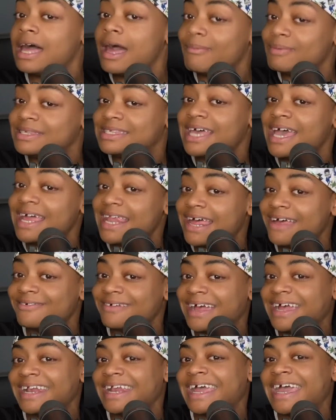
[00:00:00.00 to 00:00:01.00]
I'm gonna say that
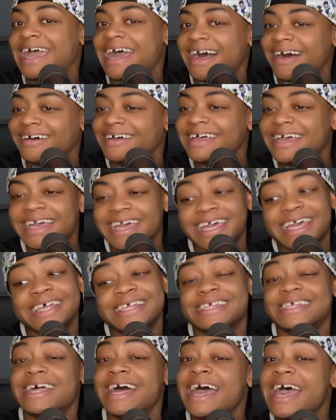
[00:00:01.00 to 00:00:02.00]
right now. If